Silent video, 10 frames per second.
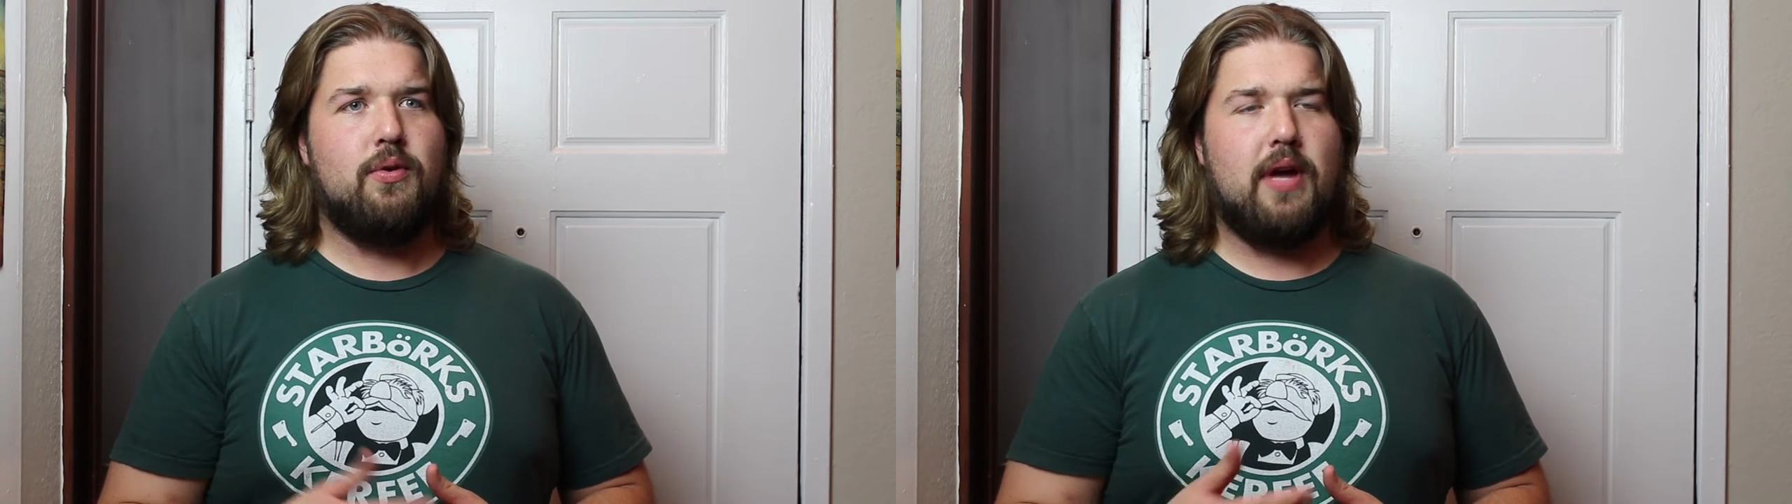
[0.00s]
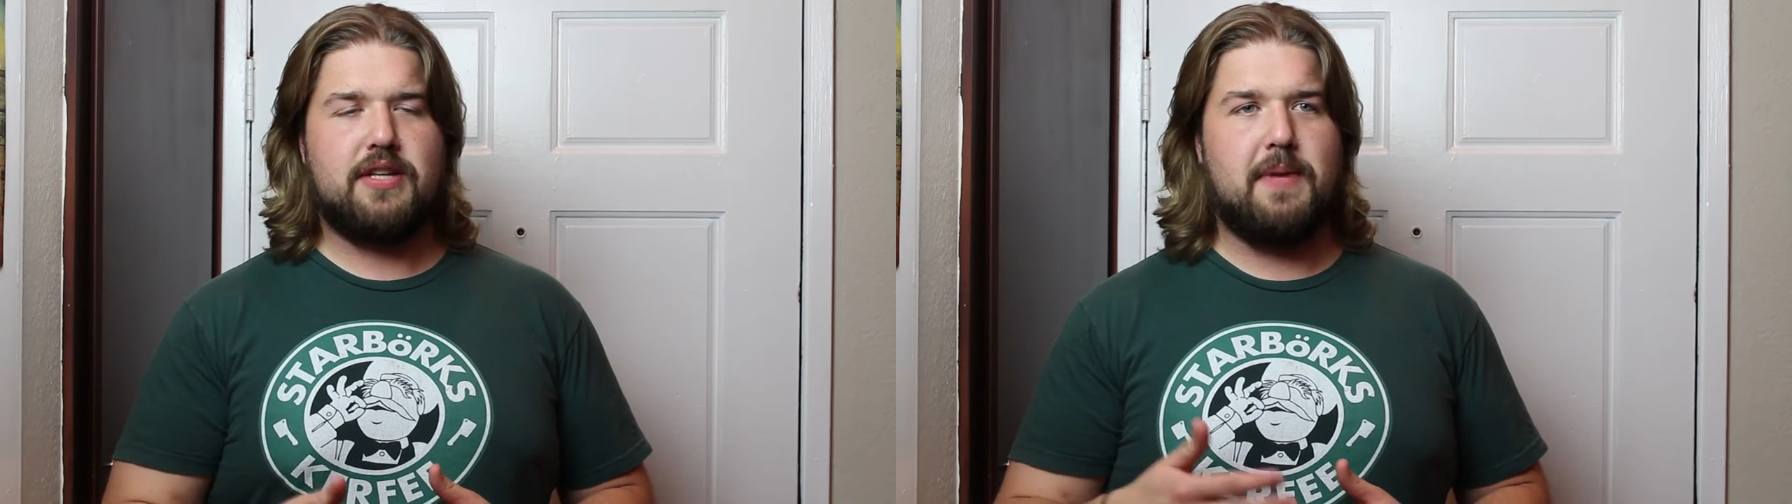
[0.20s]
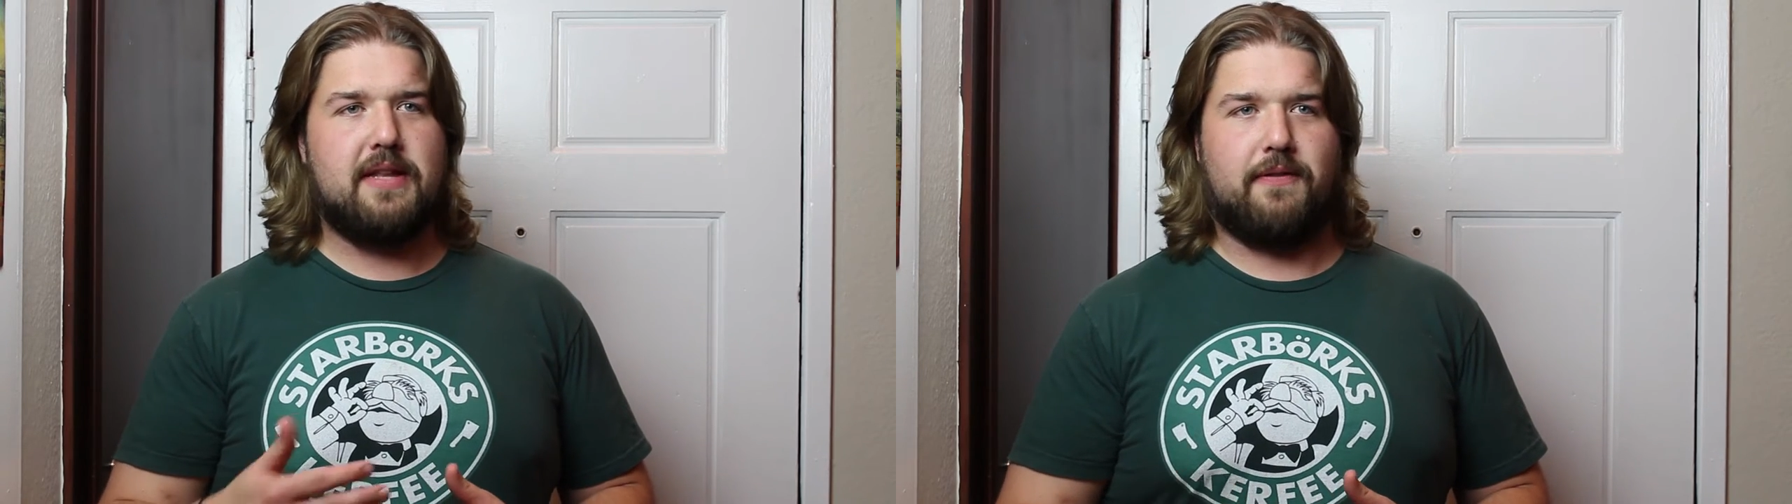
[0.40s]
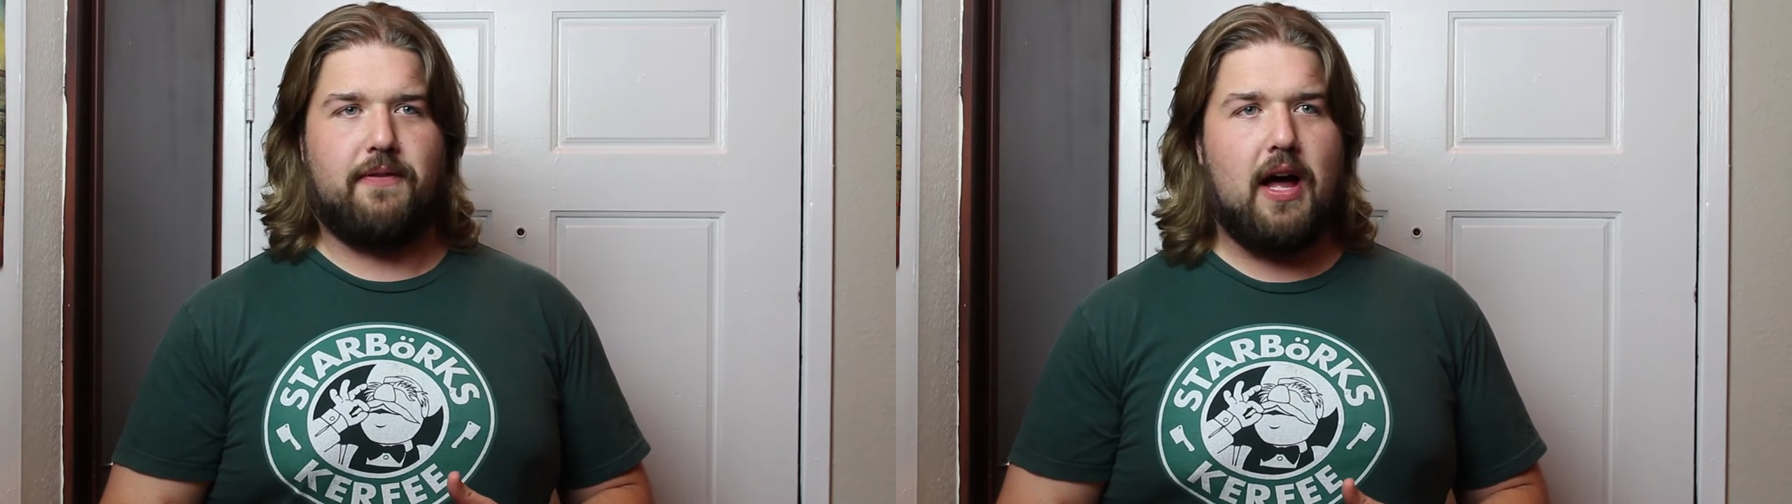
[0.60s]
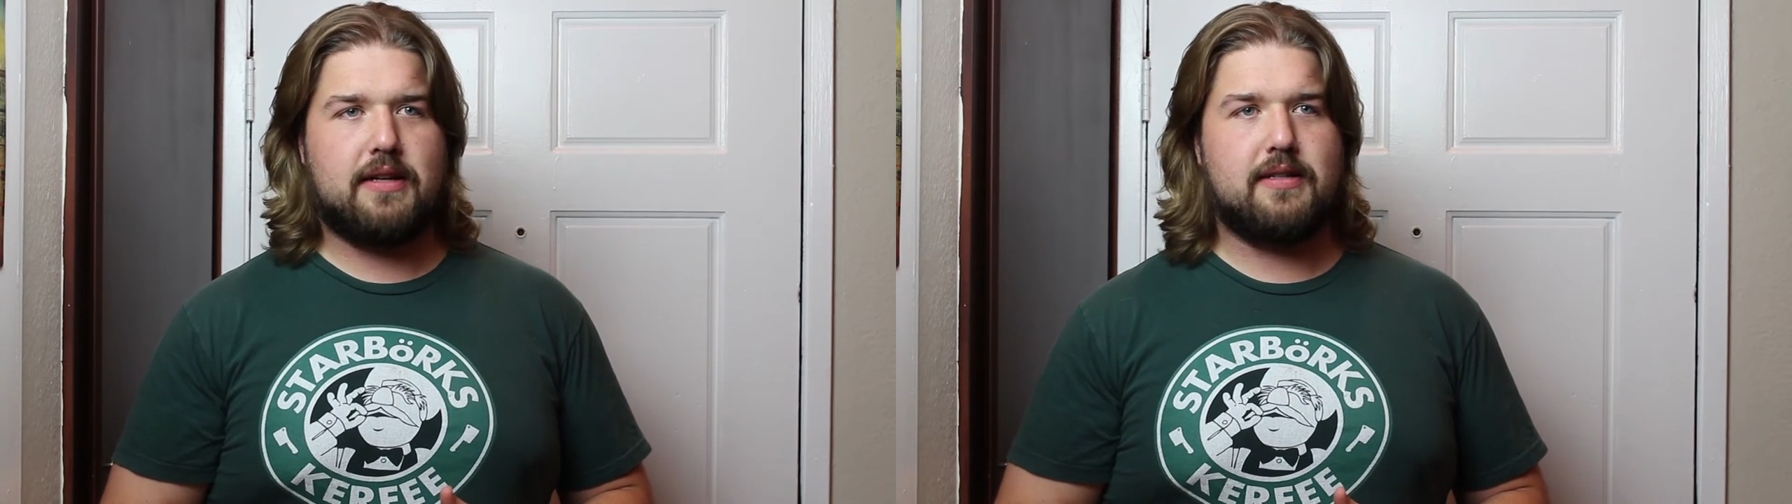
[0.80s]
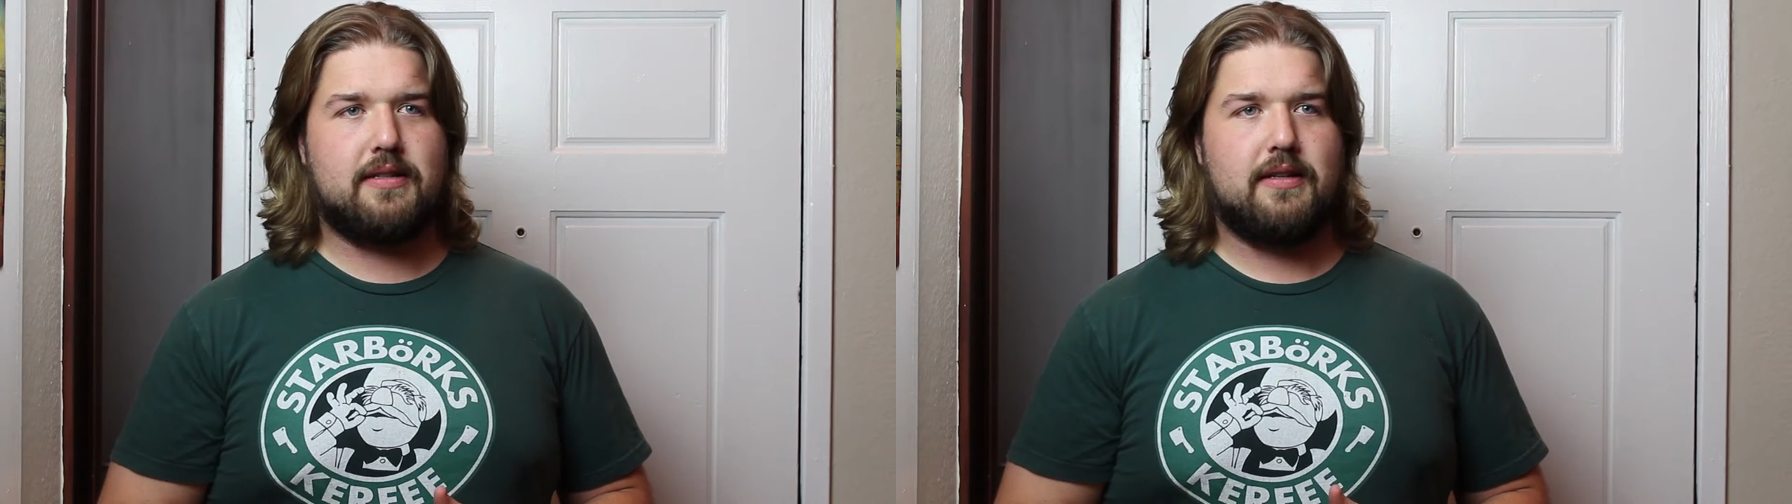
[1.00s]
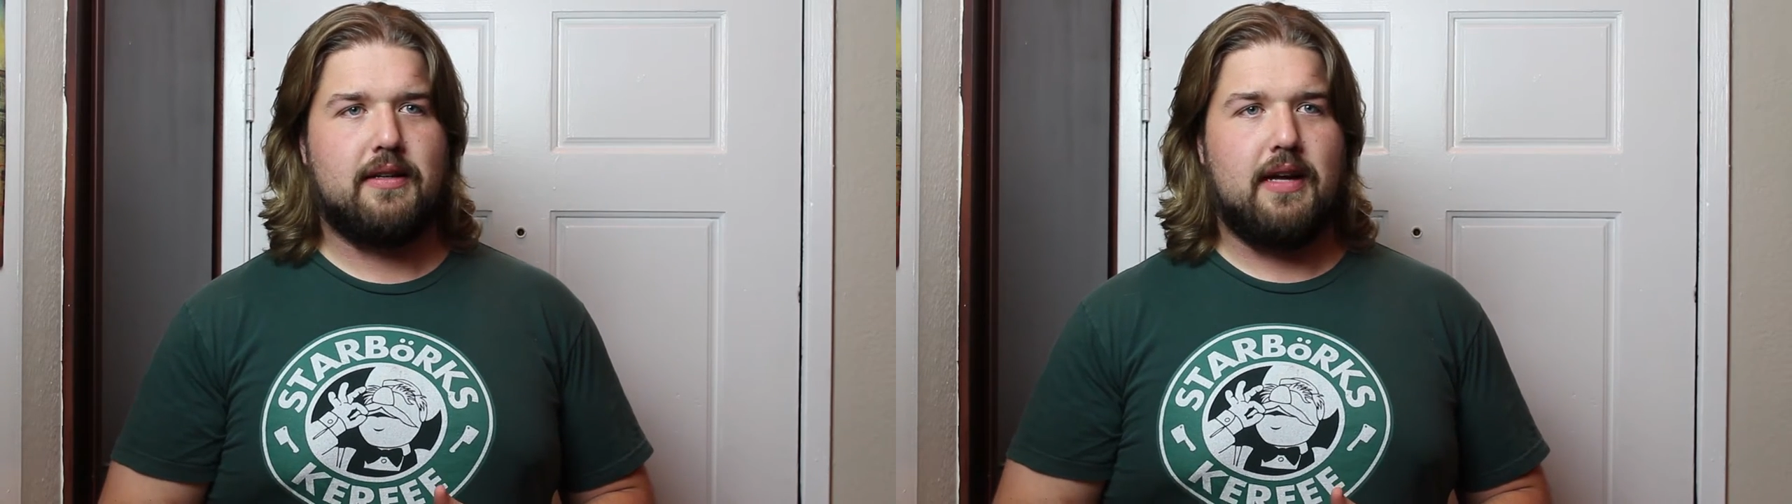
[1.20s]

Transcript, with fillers: guys made the Fox.